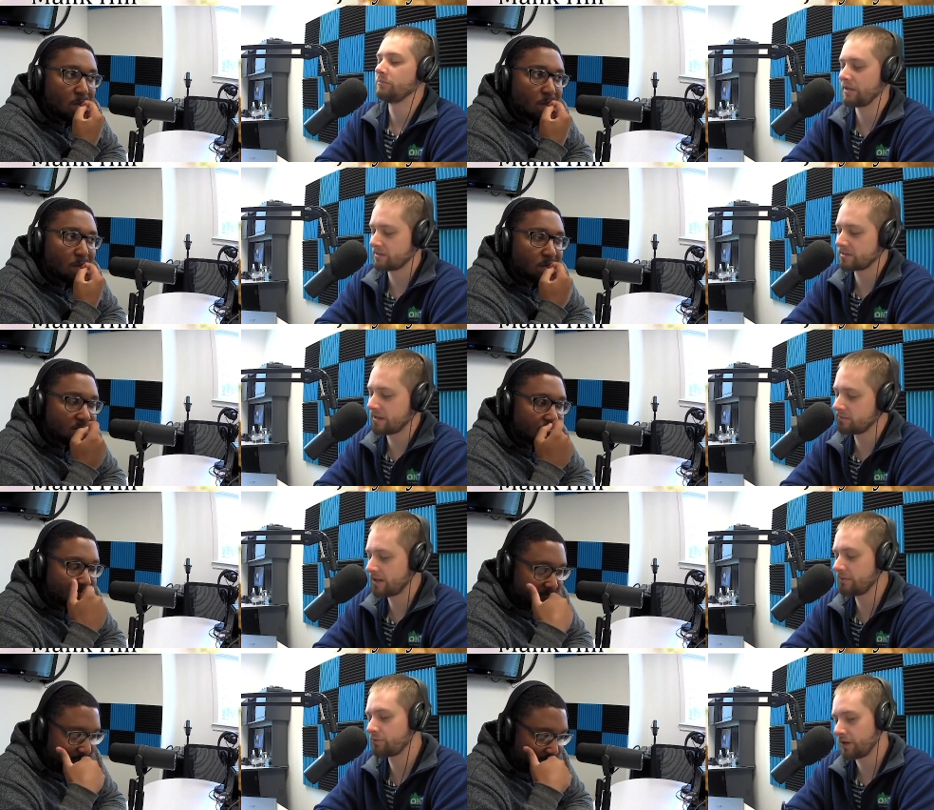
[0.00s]
Speaker 1: But at the same
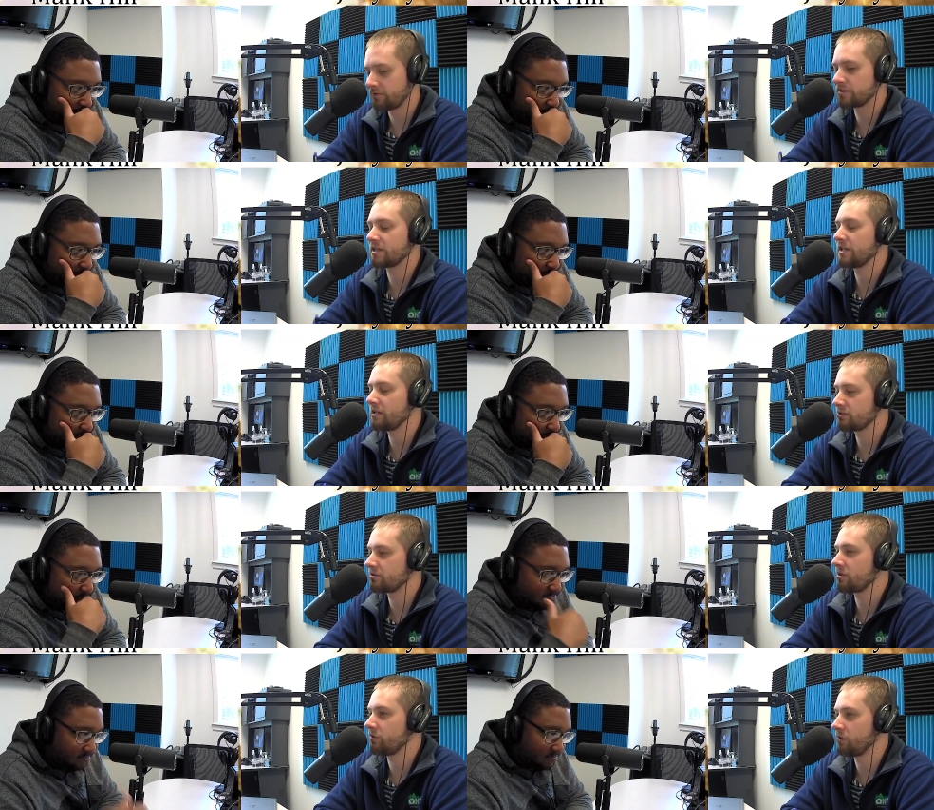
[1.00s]
time, the Ravens
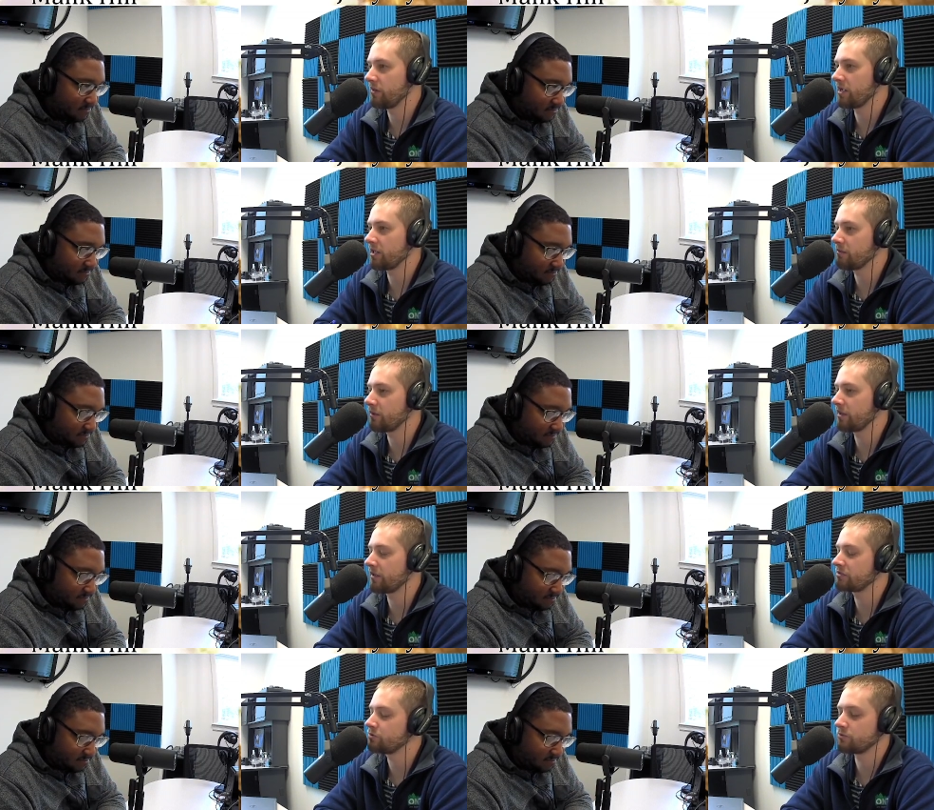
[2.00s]
easily could have won that game by
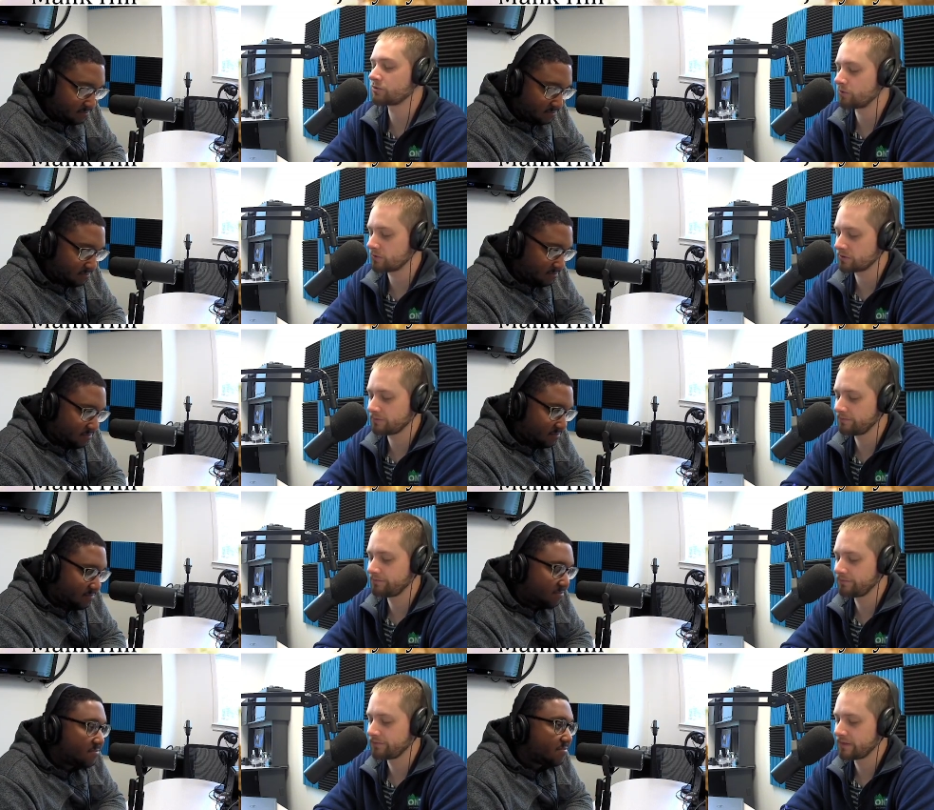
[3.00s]
like two scores.
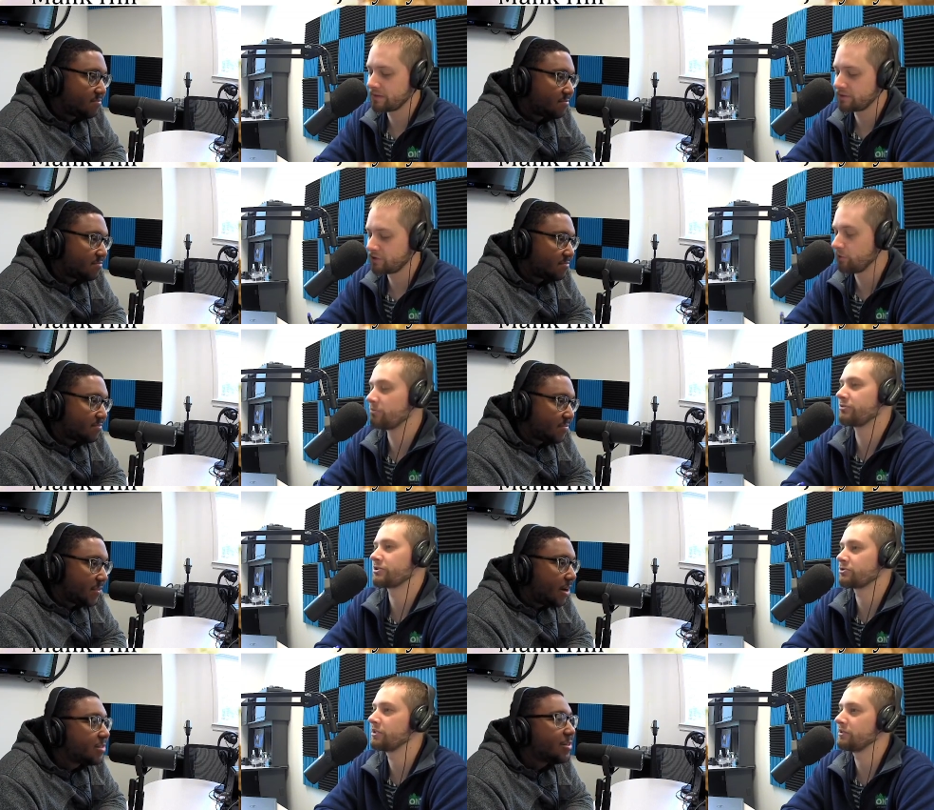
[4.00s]
Super
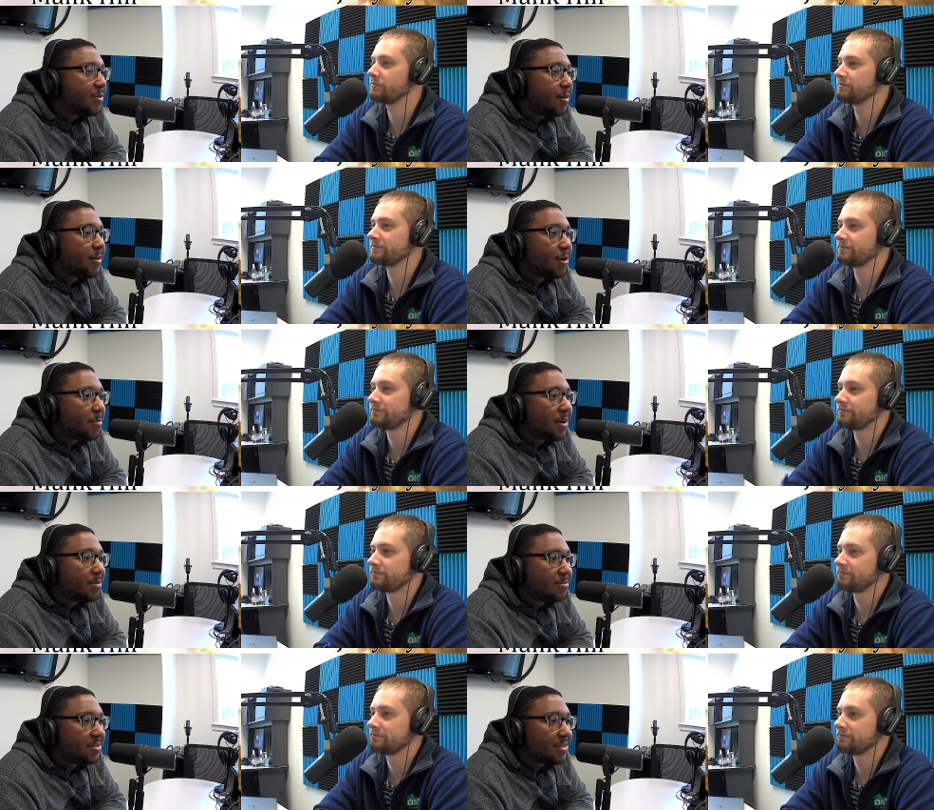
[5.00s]
frustrating. Also,
Speaker 2: Odell
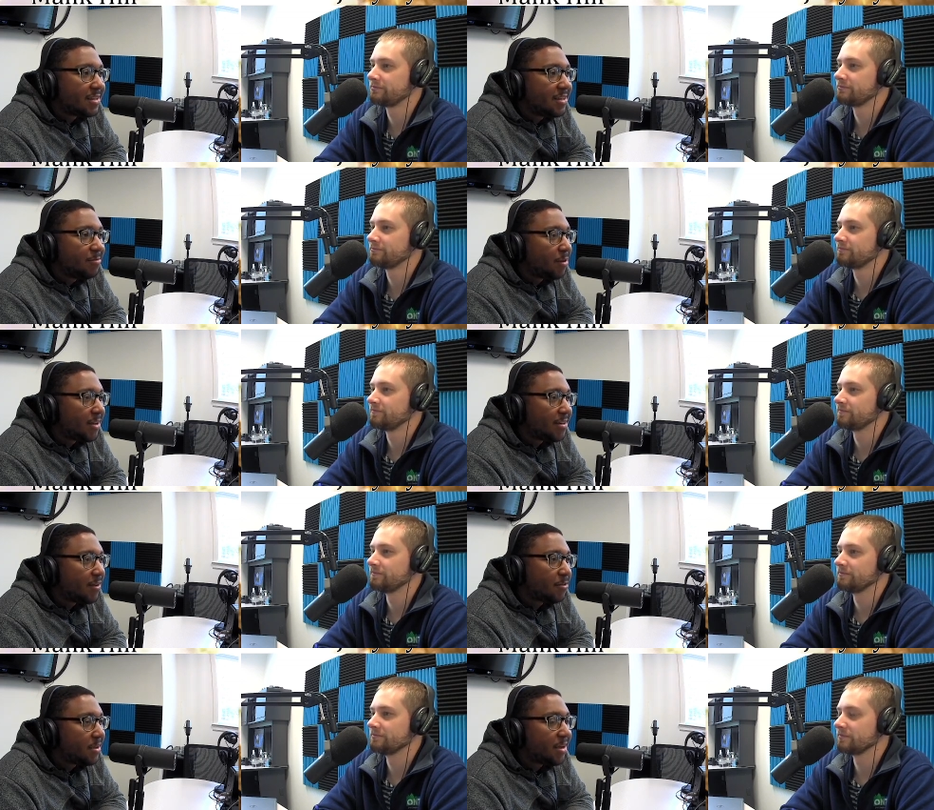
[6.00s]
Beckham looks like he might
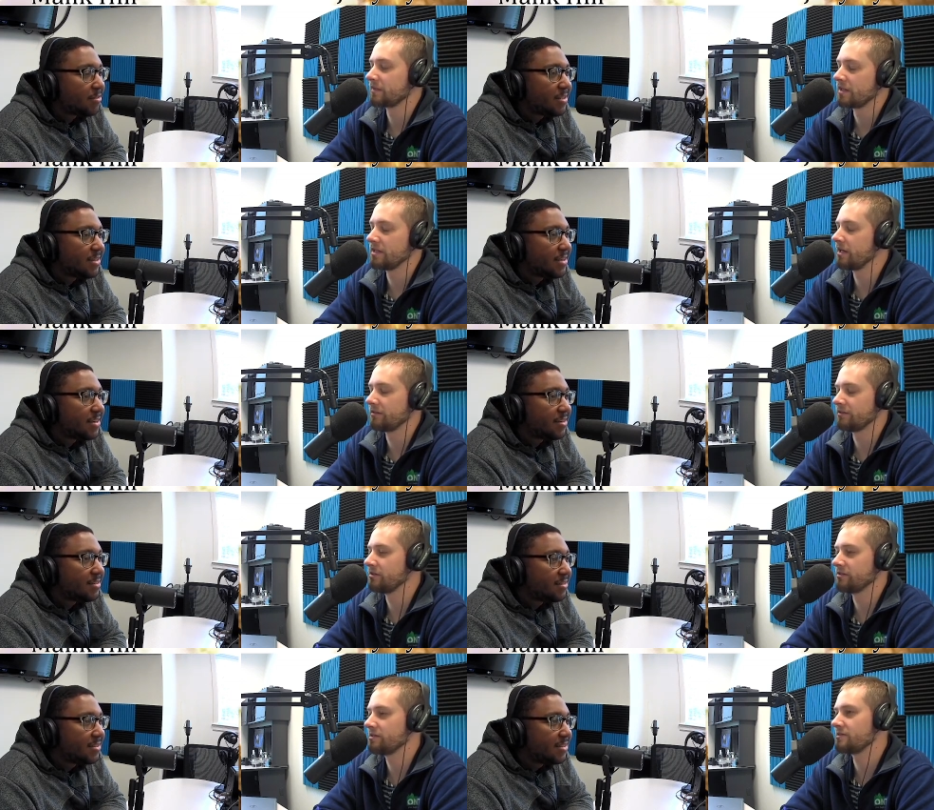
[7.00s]
never be healthy yeah, again.
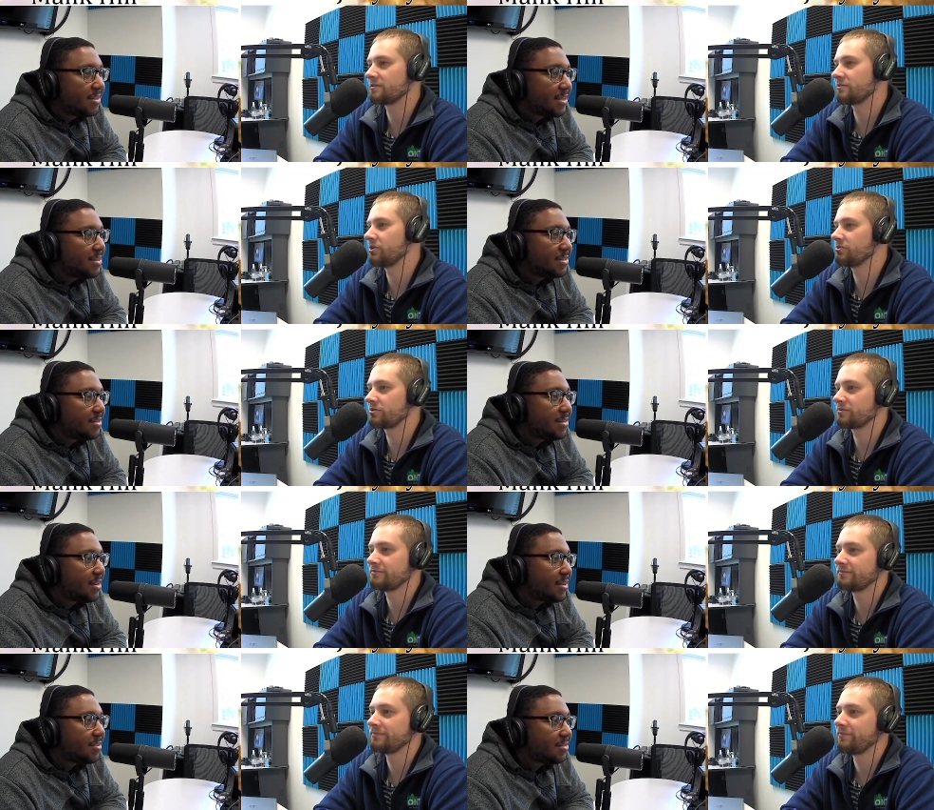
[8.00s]
Yeah, no, he's toast.
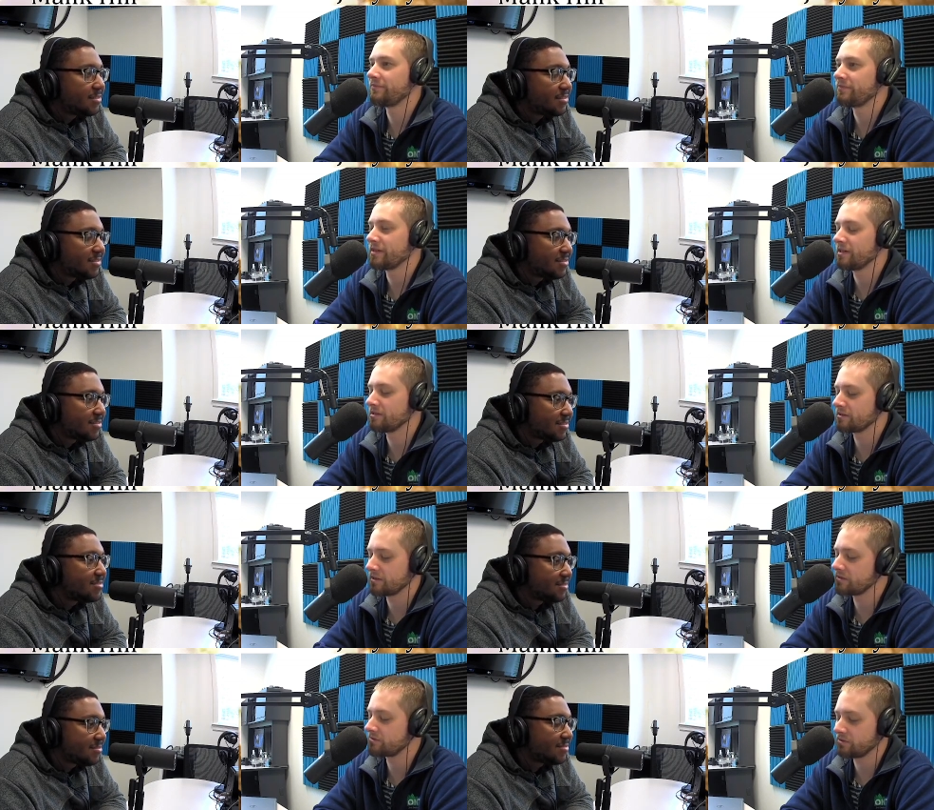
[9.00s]
He's, yeah,
Speaker 1: he's
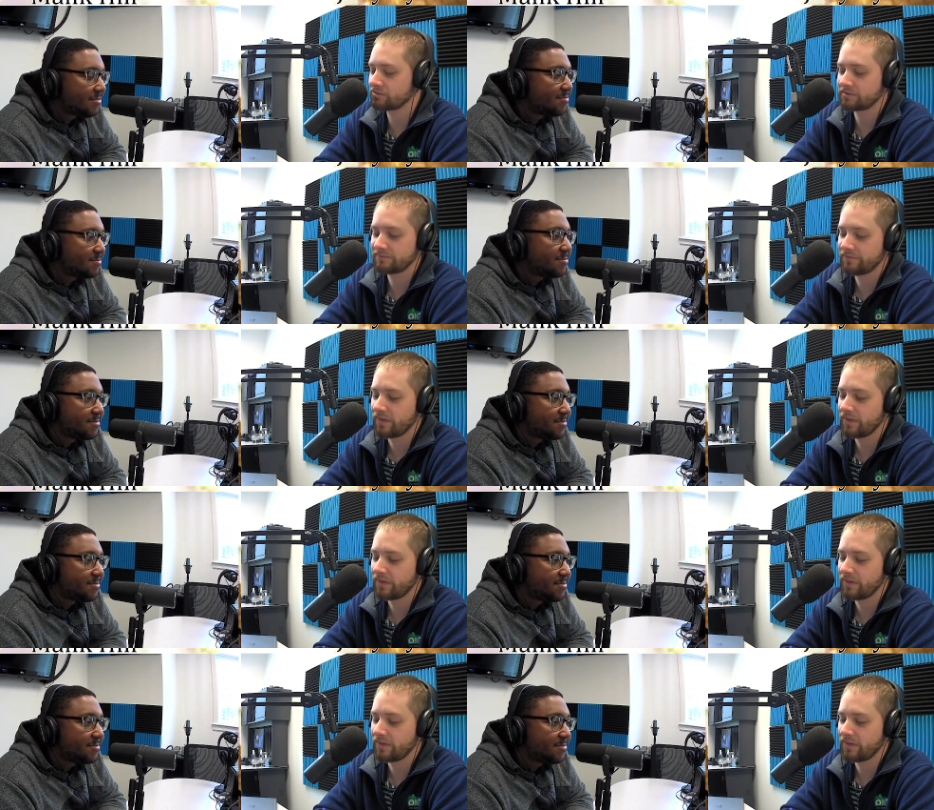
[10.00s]
he's toast.